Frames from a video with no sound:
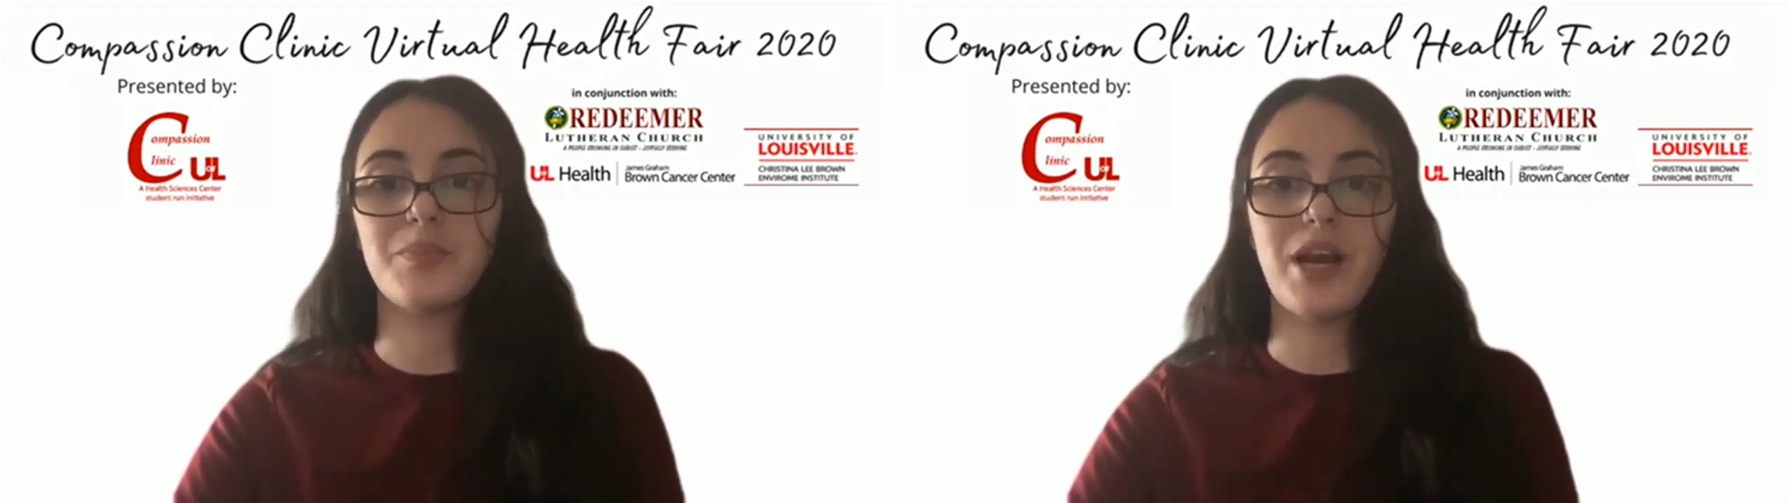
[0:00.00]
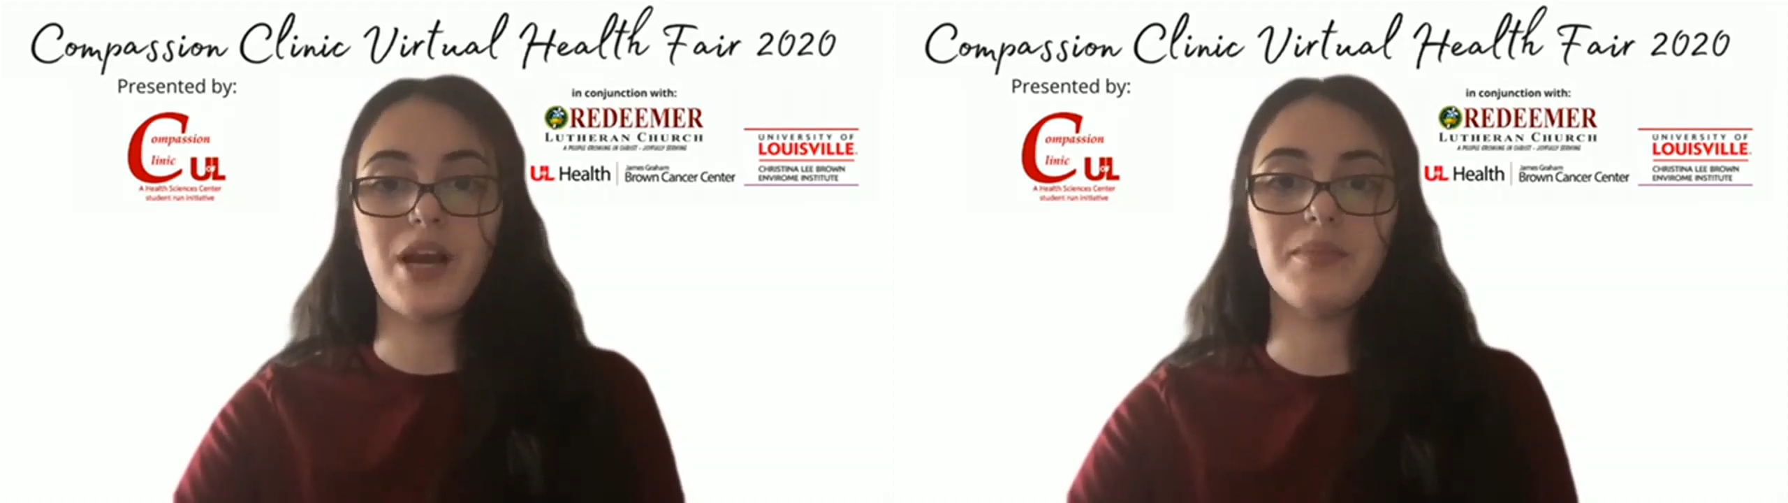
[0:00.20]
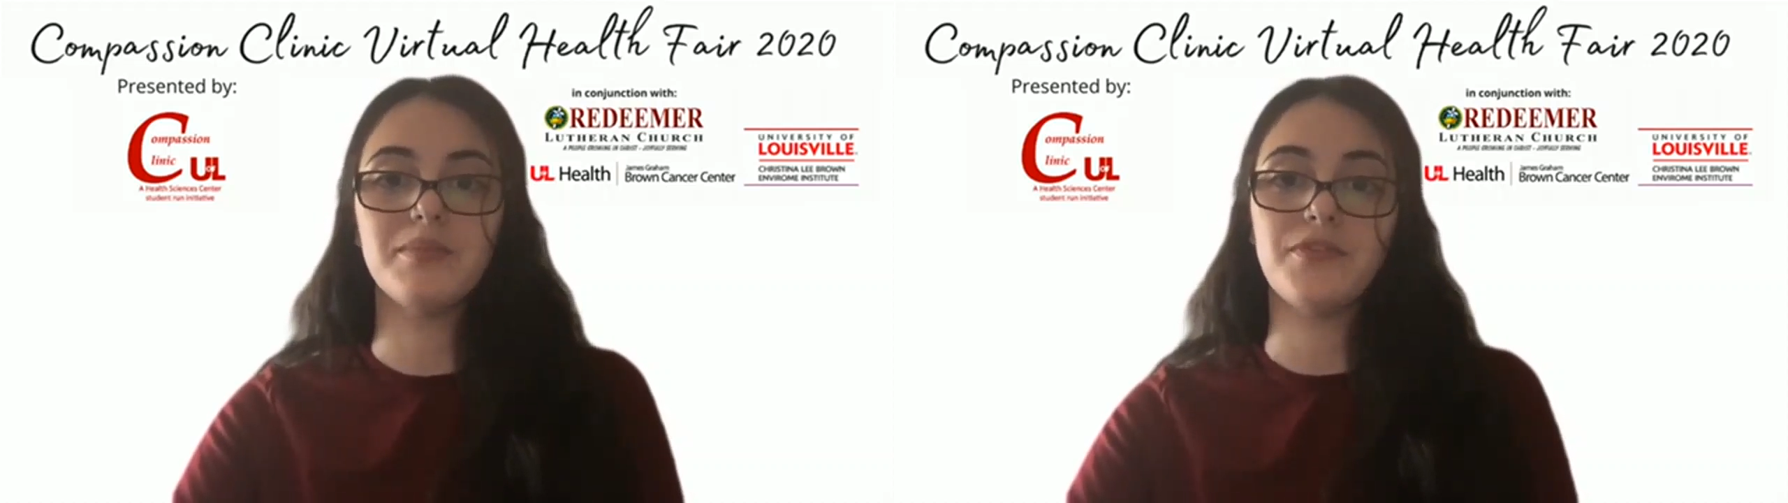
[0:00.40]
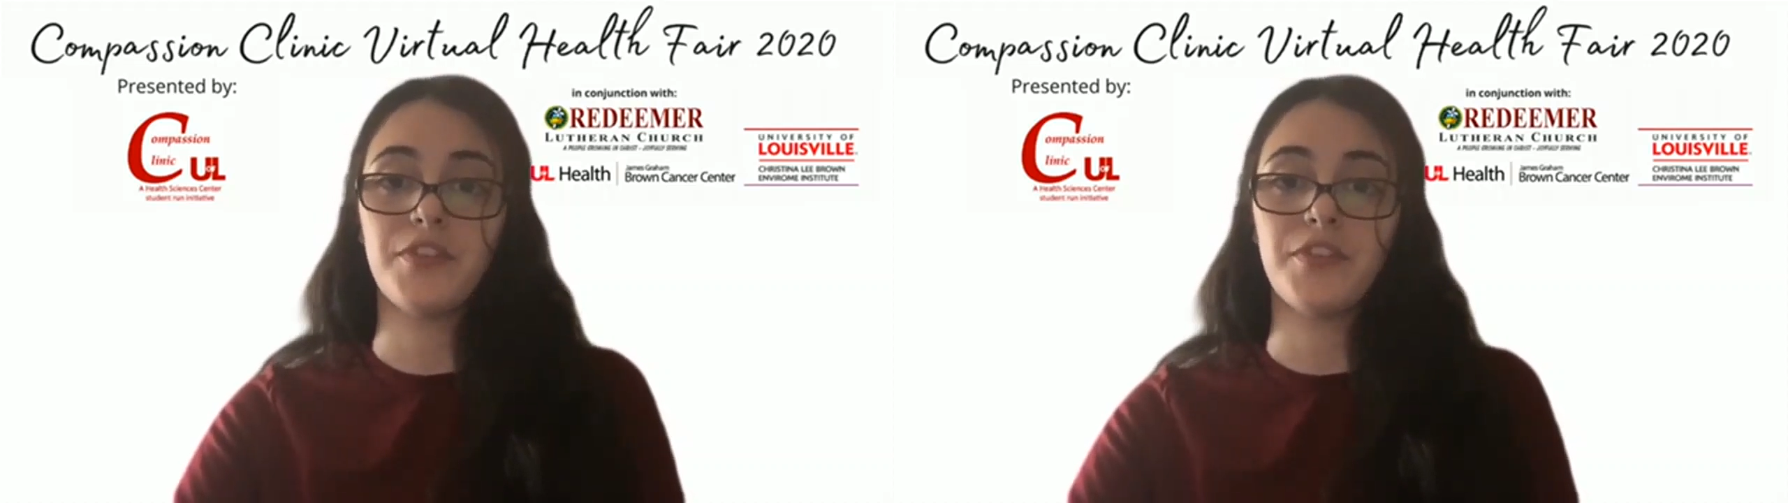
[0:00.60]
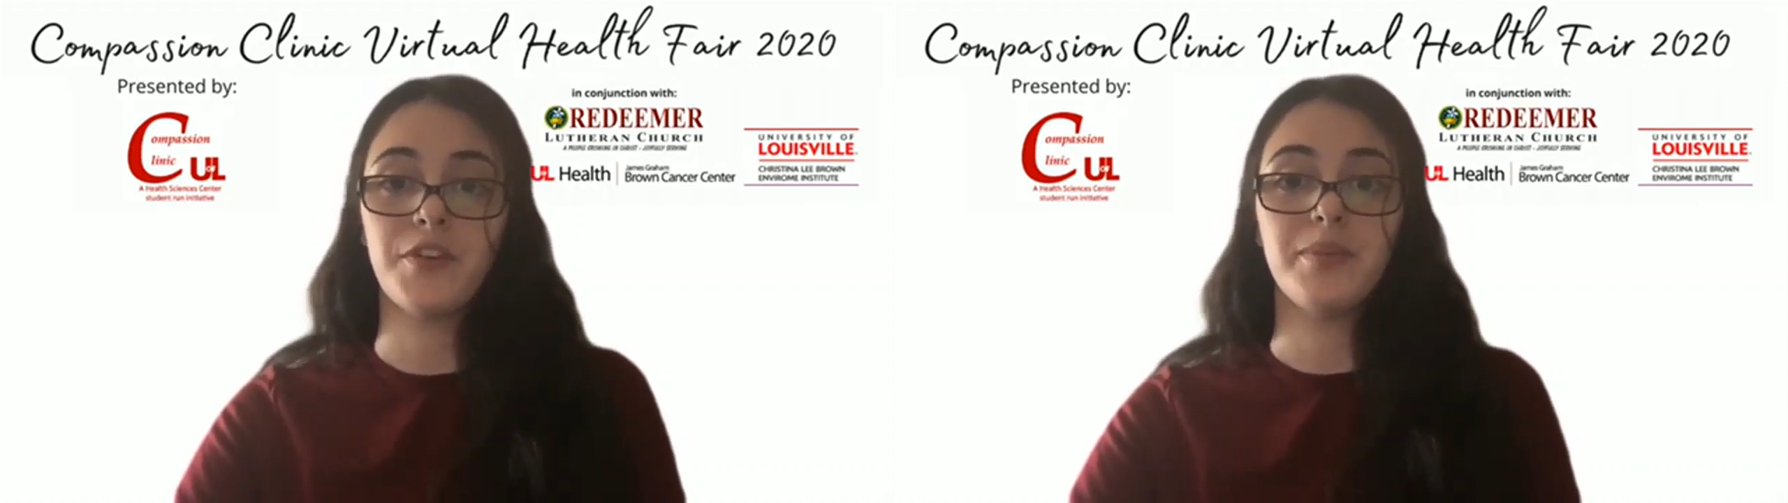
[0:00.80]
problems
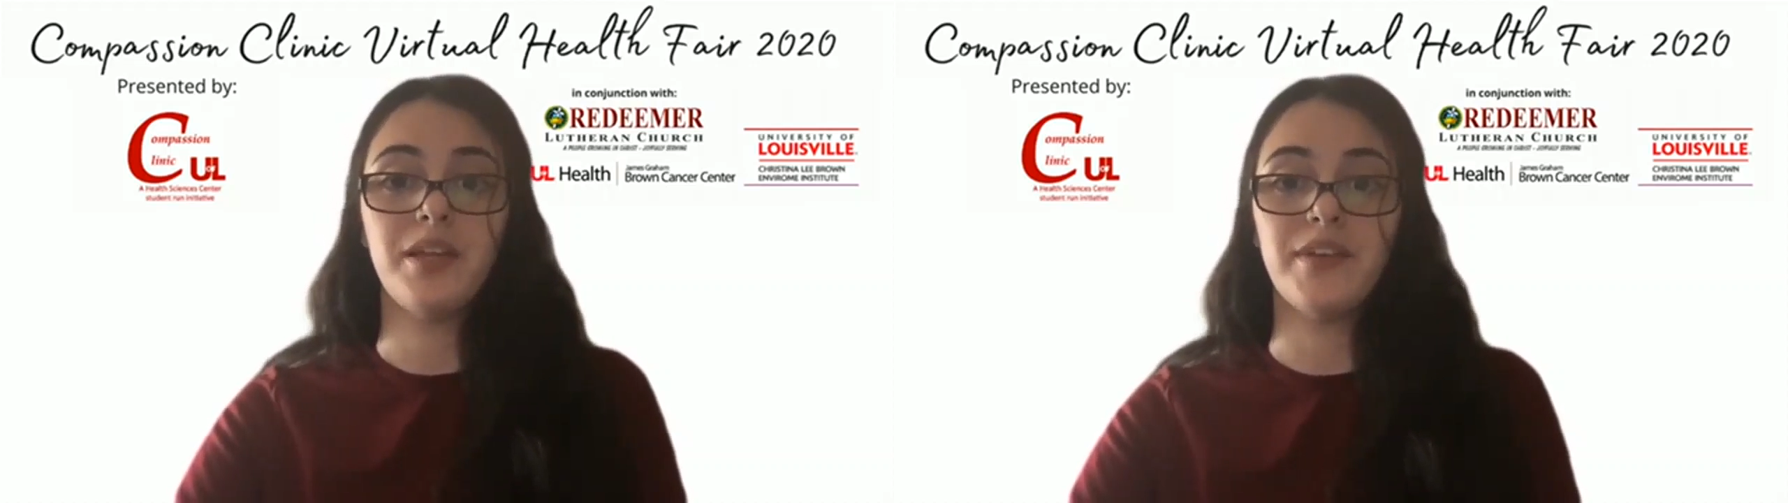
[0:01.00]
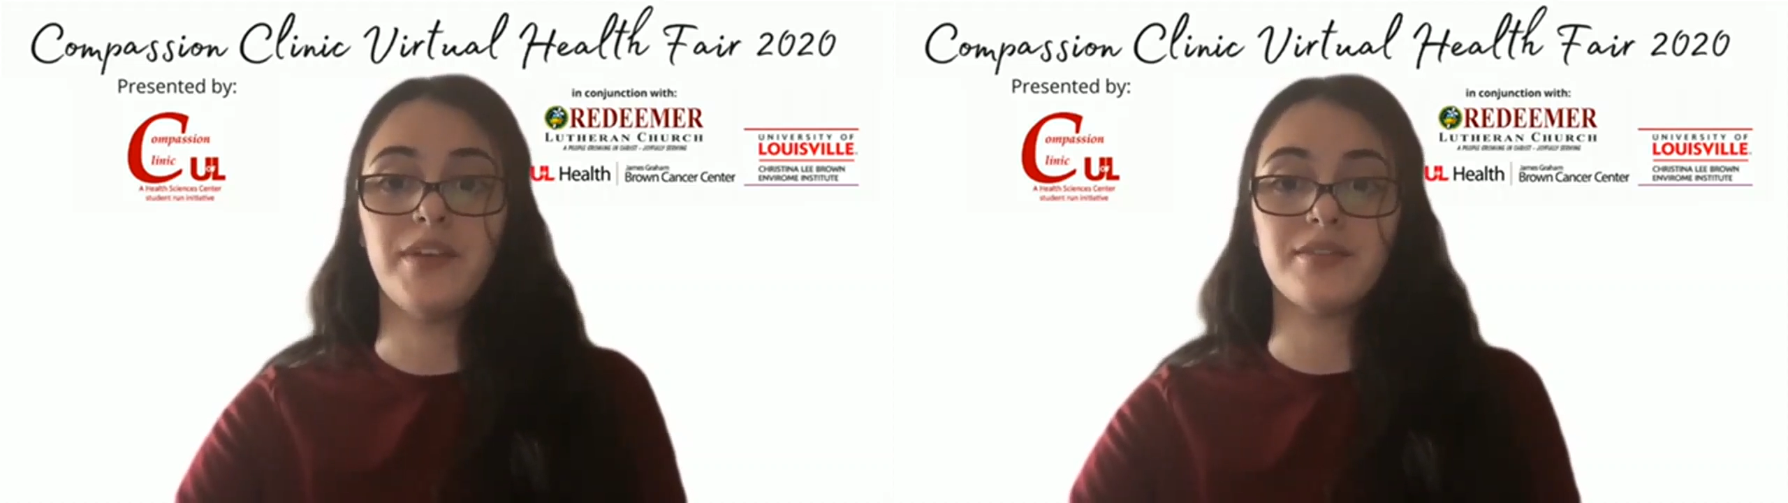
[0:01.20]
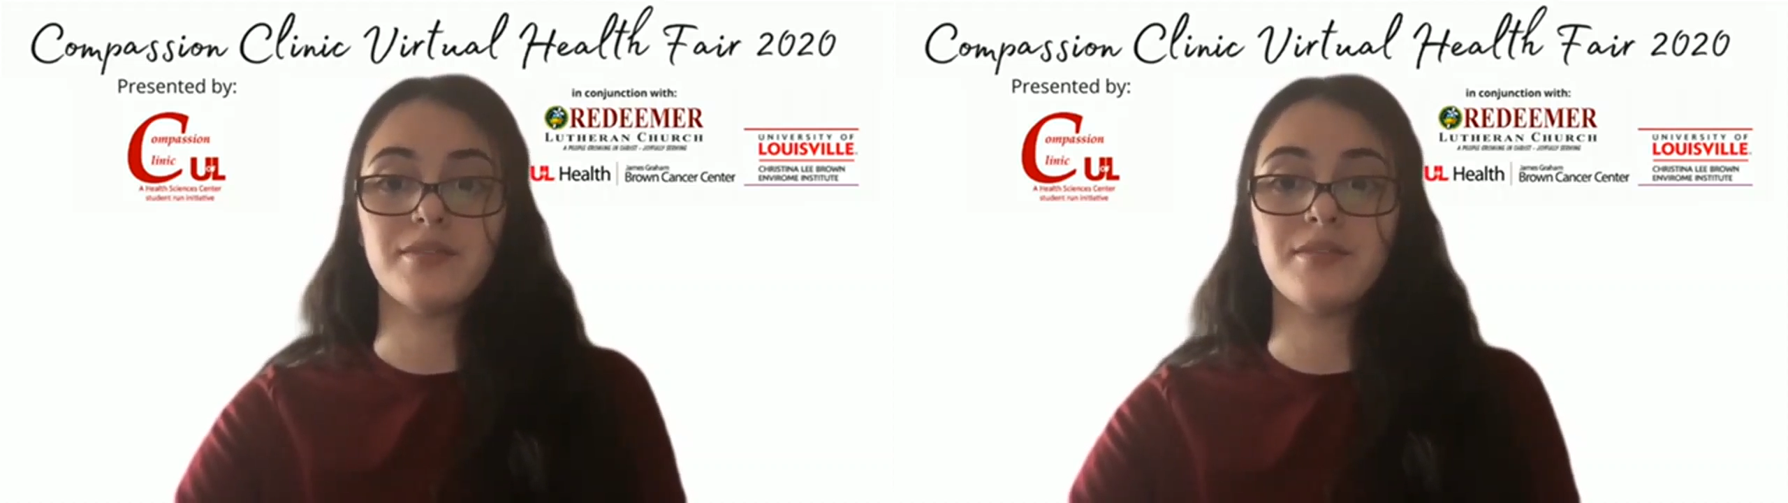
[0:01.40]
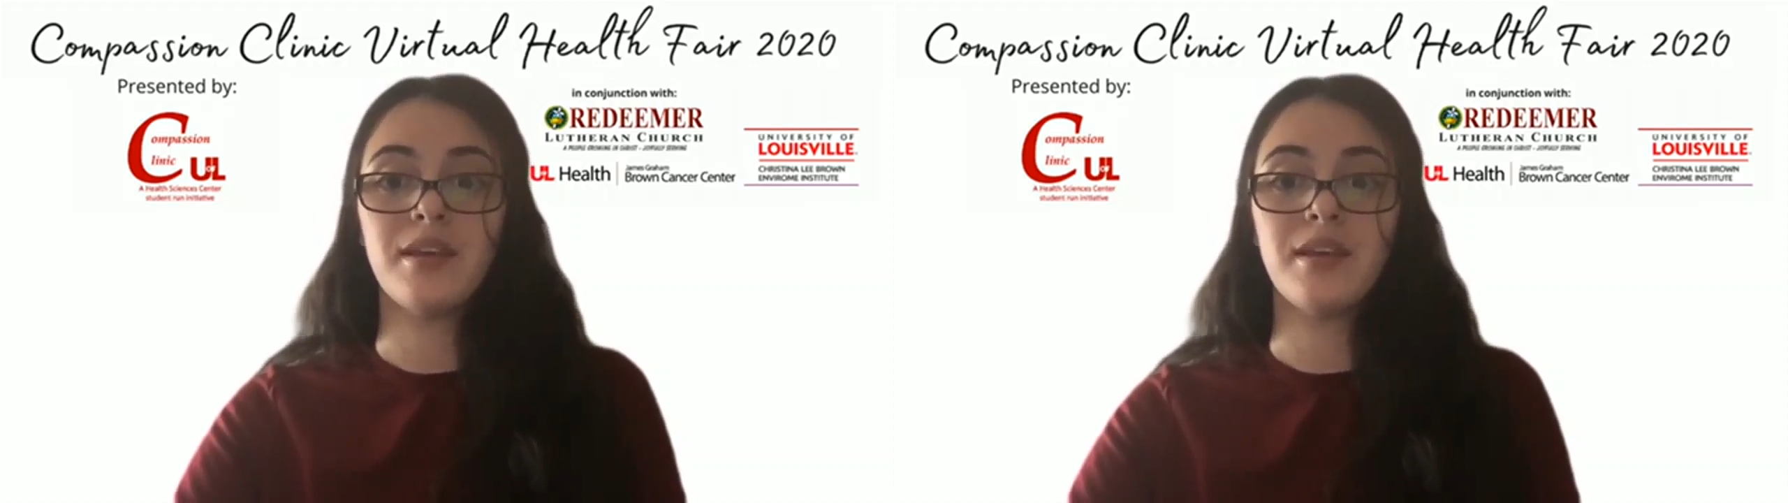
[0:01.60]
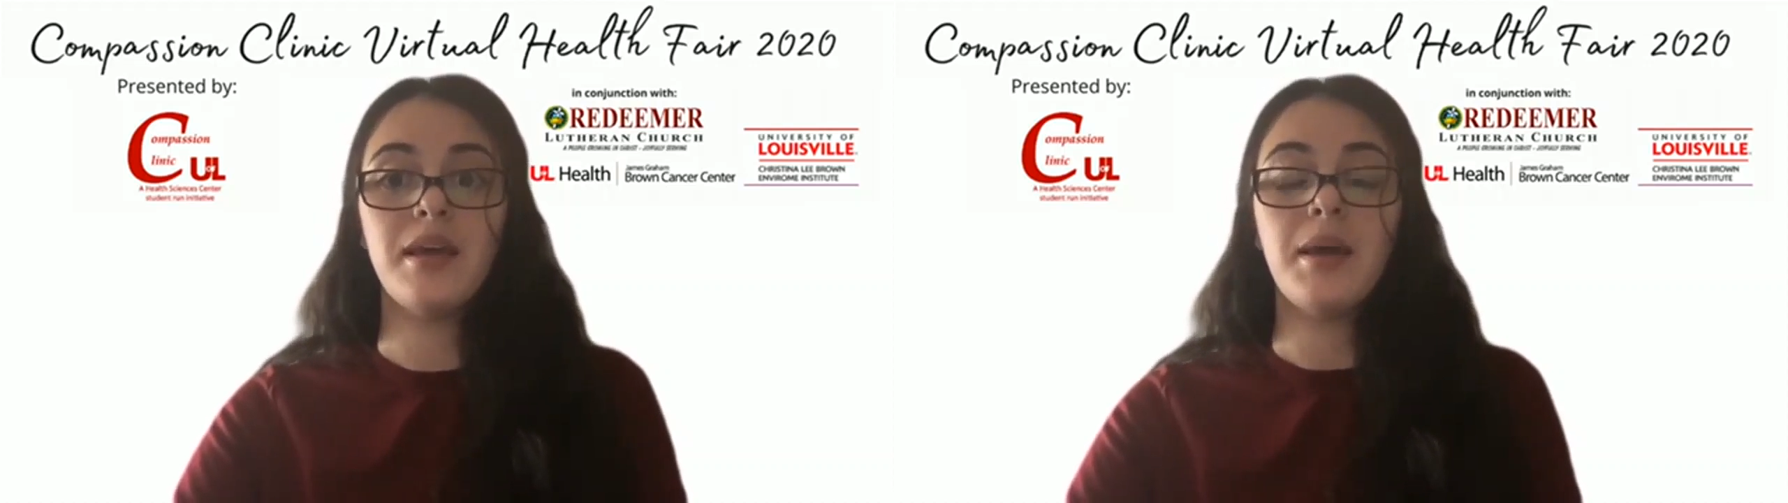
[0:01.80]
for your blood vessels